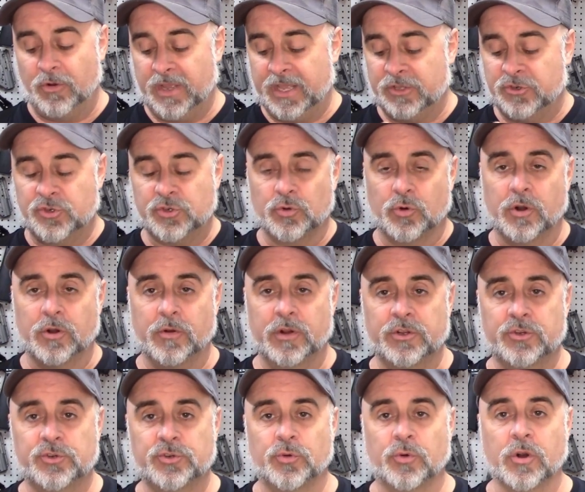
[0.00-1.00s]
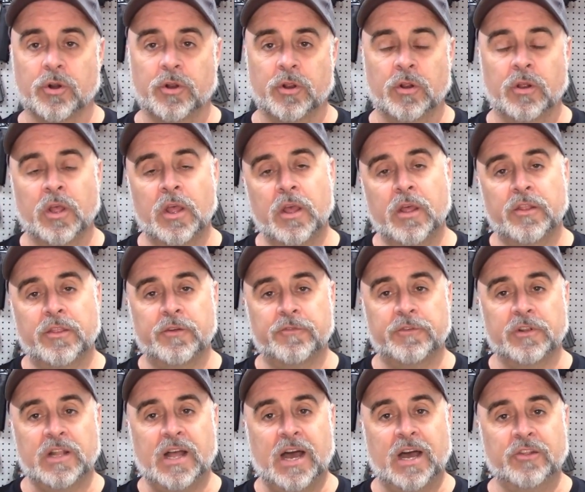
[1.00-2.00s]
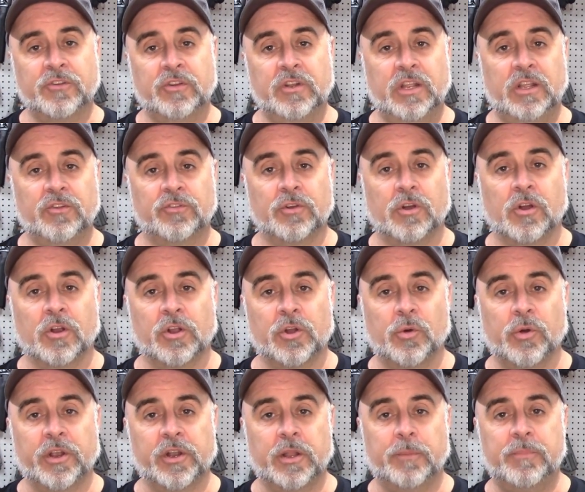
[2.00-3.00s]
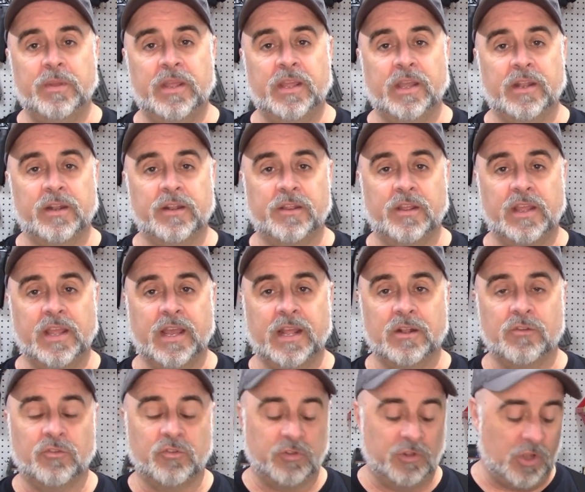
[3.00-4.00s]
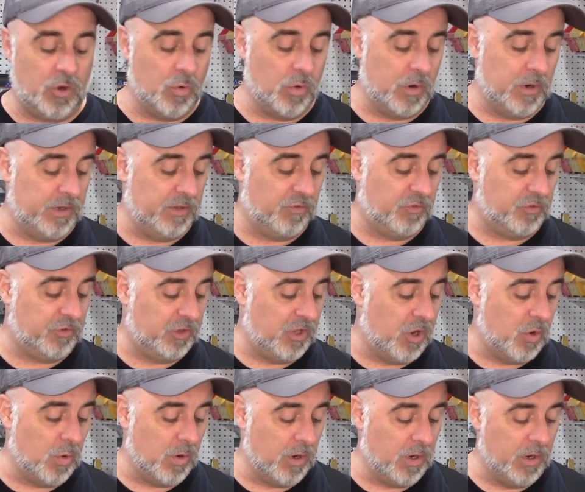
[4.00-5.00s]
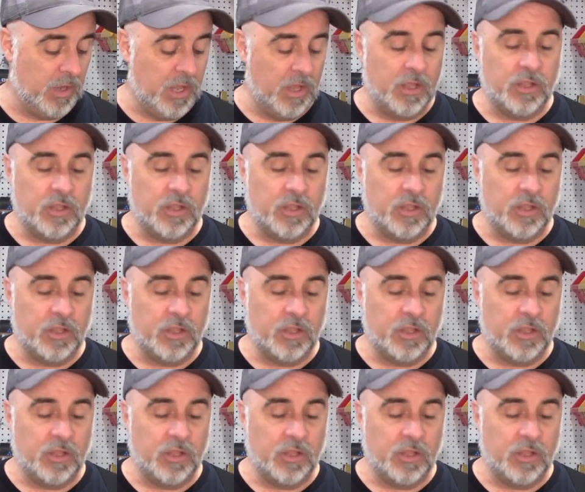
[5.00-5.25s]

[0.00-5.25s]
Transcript: gets shorter and shorter, the velocities are going to begin to get slower and slower.